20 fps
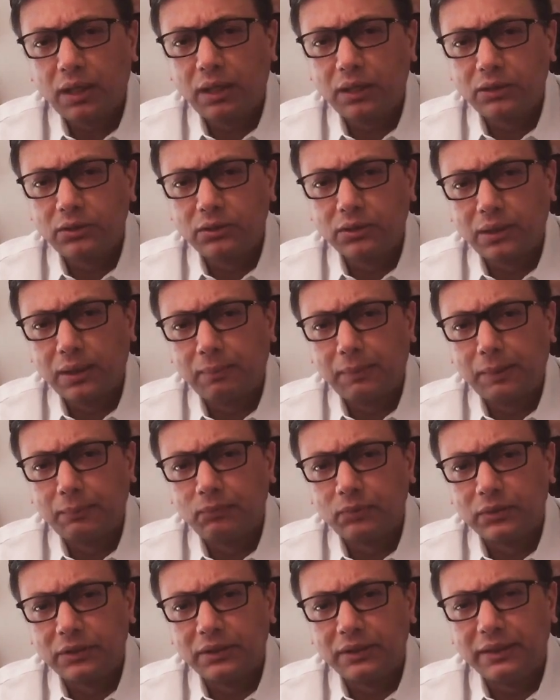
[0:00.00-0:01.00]
hard to come
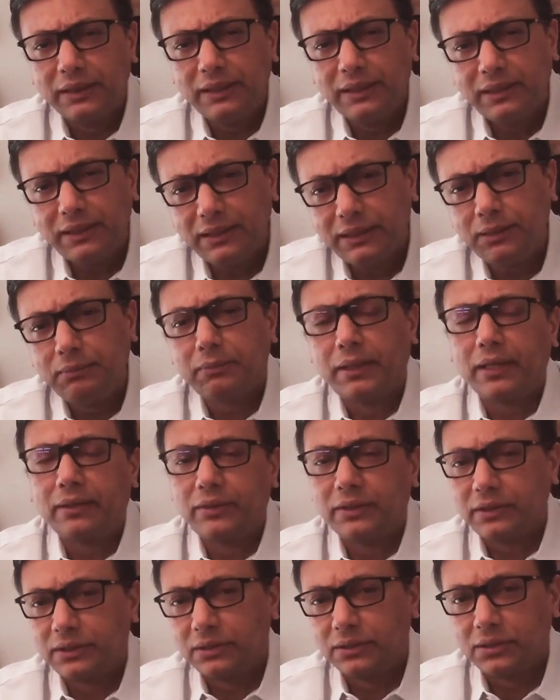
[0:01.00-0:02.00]
up with an easy
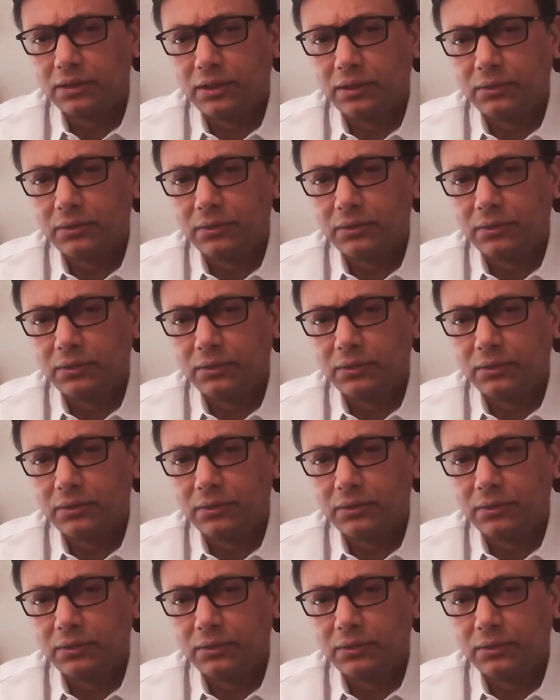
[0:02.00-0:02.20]
migration